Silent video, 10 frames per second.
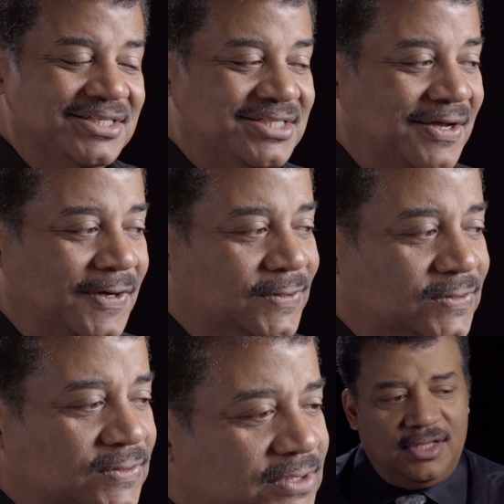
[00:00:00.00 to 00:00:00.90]

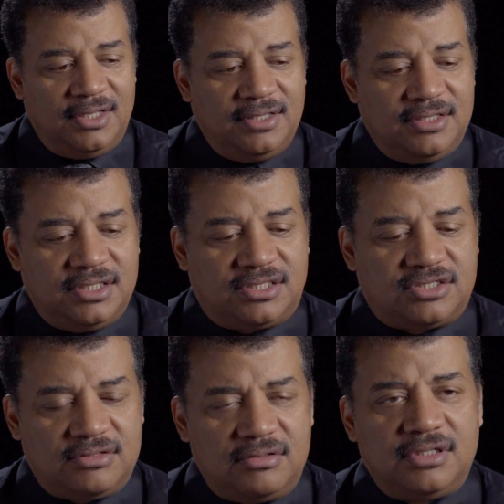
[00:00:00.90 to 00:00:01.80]
So it, it's
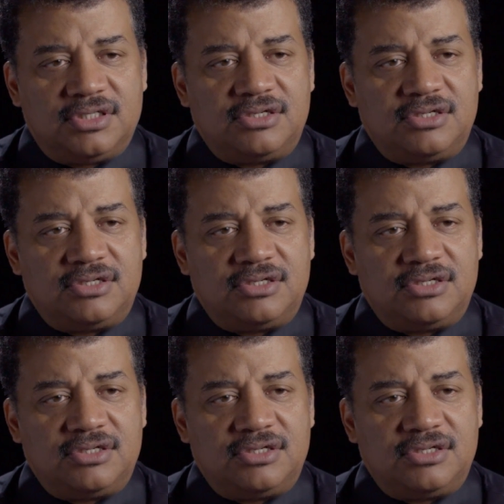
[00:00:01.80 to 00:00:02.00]
certain,